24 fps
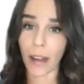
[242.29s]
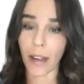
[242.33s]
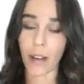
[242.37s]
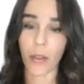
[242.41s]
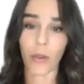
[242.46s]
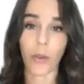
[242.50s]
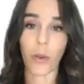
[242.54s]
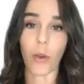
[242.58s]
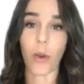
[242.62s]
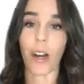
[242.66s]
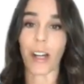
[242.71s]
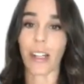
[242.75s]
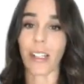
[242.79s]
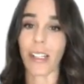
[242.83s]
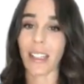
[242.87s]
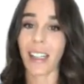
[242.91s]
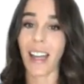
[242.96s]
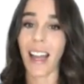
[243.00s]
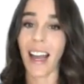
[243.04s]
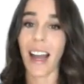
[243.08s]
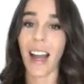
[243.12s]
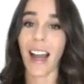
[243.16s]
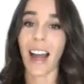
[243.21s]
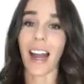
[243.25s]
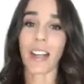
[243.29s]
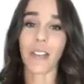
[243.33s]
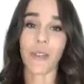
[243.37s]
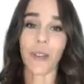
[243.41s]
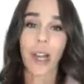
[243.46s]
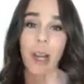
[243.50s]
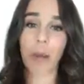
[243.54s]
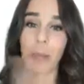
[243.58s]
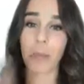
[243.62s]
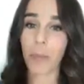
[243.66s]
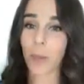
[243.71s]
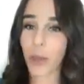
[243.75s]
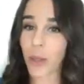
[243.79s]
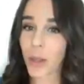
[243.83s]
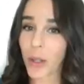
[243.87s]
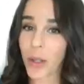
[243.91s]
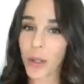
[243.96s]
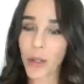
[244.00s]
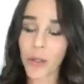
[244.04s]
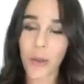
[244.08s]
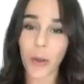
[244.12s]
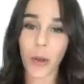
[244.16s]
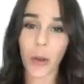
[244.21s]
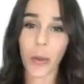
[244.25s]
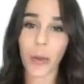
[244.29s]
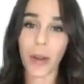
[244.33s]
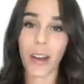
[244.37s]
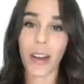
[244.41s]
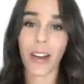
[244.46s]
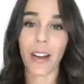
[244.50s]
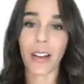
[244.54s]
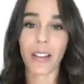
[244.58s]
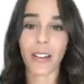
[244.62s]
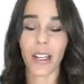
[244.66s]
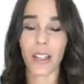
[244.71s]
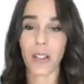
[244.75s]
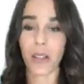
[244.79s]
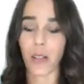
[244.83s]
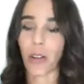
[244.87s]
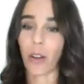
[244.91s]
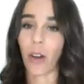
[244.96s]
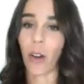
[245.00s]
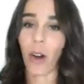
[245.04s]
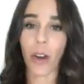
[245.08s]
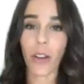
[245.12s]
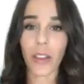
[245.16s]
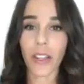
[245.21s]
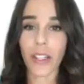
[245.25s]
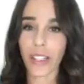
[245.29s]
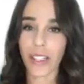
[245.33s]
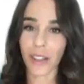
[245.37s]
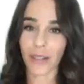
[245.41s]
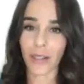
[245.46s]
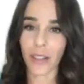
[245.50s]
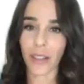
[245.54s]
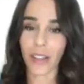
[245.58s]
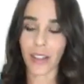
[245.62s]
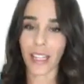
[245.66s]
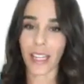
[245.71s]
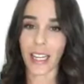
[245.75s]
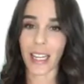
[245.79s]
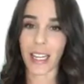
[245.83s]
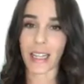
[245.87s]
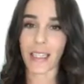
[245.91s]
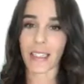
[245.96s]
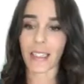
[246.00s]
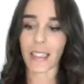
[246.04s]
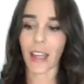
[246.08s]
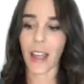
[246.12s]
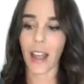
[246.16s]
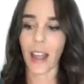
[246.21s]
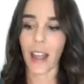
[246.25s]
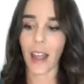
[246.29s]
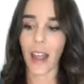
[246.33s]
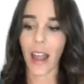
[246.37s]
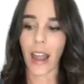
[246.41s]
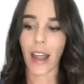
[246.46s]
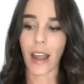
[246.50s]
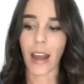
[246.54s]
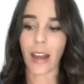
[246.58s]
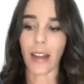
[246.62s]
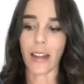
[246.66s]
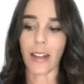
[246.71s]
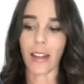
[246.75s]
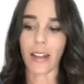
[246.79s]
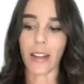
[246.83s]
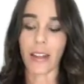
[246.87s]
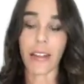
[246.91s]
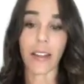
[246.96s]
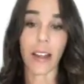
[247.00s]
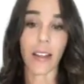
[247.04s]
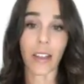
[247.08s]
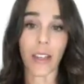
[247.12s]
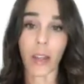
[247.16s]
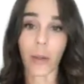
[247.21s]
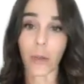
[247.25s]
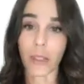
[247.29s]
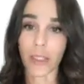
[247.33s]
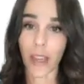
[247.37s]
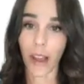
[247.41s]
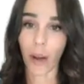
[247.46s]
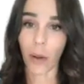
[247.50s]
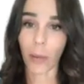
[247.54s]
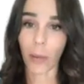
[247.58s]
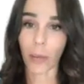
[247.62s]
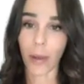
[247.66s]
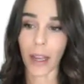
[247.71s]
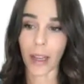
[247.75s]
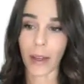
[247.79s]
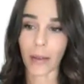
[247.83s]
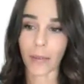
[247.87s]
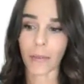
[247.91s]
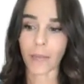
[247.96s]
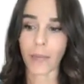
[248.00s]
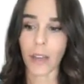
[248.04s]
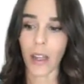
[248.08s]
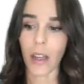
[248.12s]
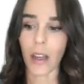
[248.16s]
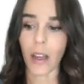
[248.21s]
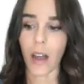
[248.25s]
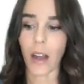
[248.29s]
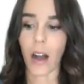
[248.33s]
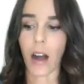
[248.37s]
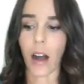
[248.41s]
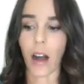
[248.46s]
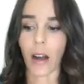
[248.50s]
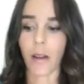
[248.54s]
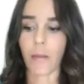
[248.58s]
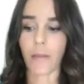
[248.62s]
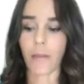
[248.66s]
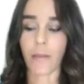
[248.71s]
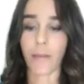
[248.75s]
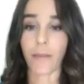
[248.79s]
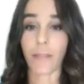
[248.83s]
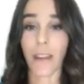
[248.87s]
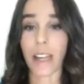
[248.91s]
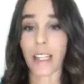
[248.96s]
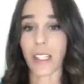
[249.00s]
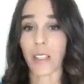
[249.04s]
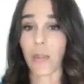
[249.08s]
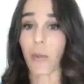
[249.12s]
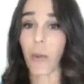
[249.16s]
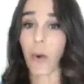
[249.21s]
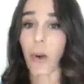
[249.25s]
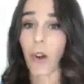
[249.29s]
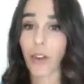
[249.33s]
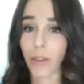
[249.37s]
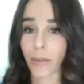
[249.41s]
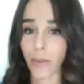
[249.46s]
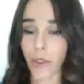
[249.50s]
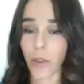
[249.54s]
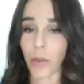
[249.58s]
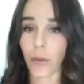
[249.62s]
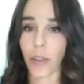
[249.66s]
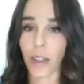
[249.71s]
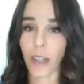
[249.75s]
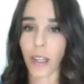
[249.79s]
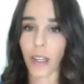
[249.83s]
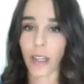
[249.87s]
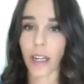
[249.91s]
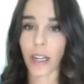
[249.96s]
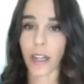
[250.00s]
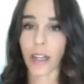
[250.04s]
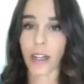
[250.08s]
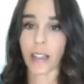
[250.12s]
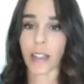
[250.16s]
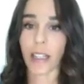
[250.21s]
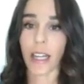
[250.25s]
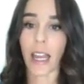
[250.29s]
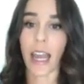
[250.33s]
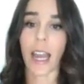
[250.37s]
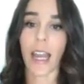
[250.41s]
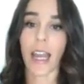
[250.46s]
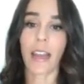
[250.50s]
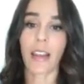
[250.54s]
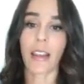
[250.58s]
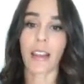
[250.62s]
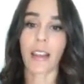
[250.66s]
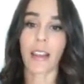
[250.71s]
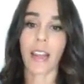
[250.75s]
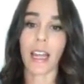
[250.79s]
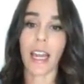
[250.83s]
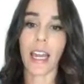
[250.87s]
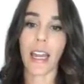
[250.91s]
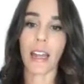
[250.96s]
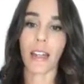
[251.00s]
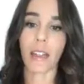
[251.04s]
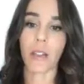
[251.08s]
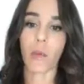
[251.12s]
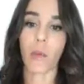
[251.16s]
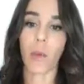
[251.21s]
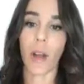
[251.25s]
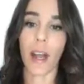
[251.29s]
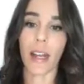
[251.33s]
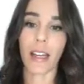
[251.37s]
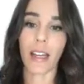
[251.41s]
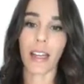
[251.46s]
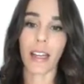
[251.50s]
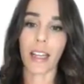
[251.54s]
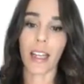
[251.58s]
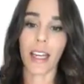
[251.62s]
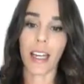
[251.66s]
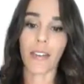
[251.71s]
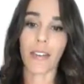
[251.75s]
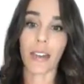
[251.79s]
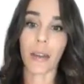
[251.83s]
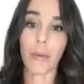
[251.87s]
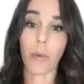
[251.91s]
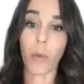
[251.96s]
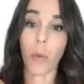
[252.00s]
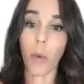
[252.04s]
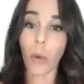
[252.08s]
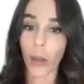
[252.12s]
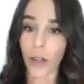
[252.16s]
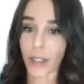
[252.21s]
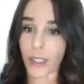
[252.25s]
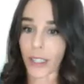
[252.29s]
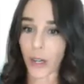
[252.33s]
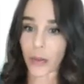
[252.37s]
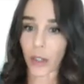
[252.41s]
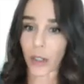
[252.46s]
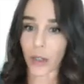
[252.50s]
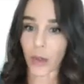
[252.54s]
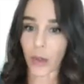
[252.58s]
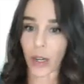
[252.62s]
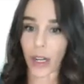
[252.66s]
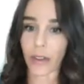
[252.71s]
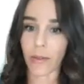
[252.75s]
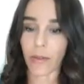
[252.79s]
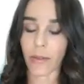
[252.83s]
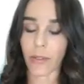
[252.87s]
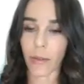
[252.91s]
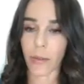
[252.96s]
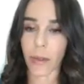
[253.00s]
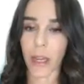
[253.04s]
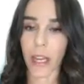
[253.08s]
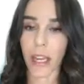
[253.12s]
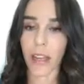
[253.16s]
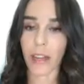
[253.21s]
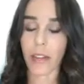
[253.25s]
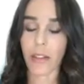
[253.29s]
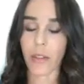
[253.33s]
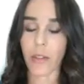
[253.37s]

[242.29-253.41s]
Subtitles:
And of course, I tried birth control pills, I tried all these different things, and nothing was helping. Fast forward a few years, and things went even more down the drain for me.